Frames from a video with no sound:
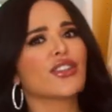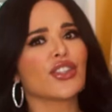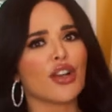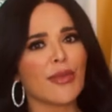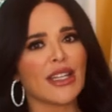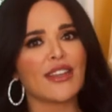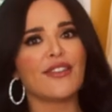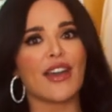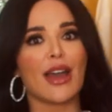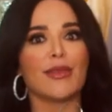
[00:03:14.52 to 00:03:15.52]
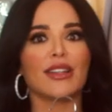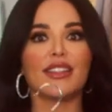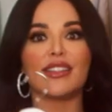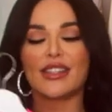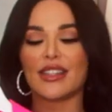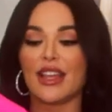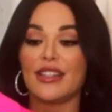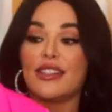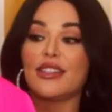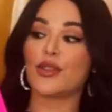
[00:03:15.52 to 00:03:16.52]
so many fabulous
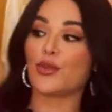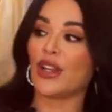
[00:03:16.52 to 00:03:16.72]
designs. This is